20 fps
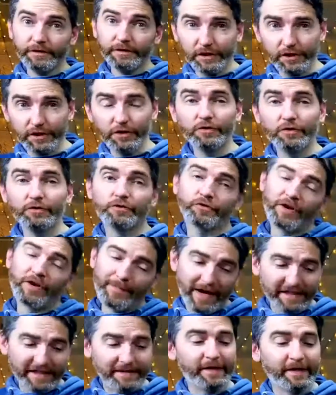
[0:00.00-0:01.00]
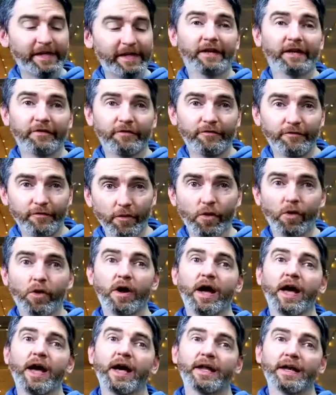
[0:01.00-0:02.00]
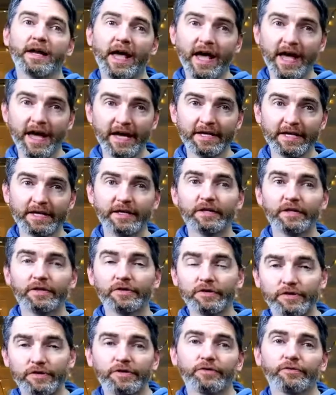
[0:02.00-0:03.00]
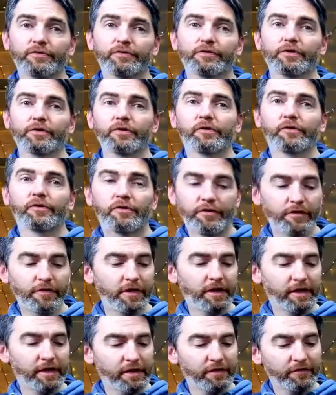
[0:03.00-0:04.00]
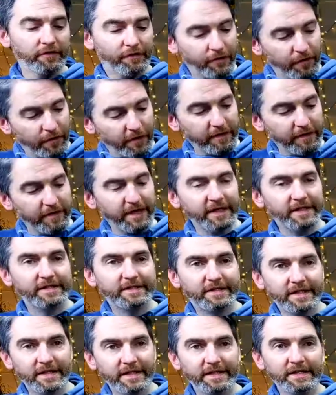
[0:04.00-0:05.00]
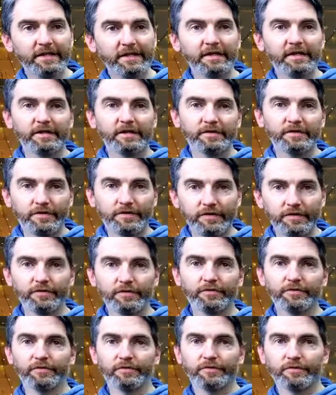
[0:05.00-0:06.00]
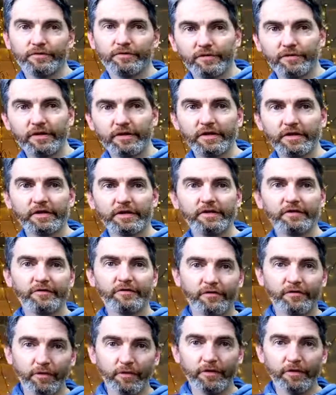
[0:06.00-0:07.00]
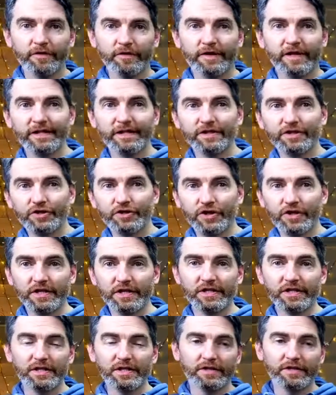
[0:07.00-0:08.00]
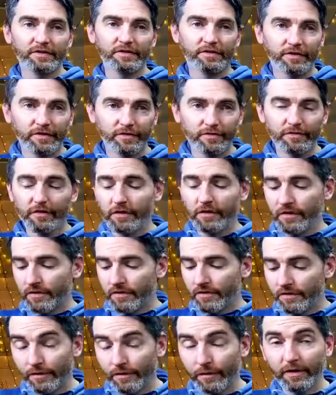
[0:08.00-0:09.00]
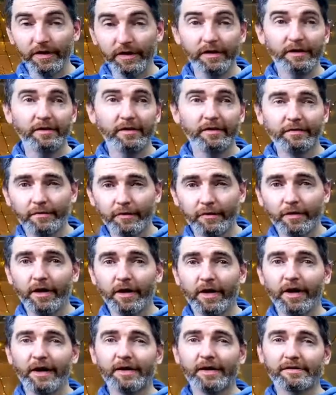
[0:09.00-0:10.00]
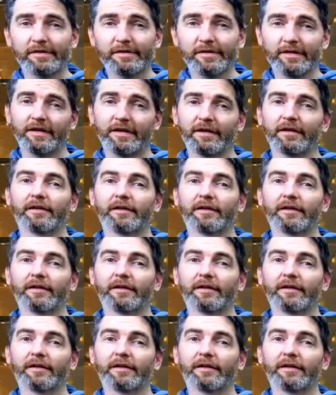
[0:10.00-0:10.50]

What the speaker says: 2, 3, back to the beginning. 4 and A. 2, 3, 4, then D. 2, 3, 4, then G. 2, 3, 4, and C.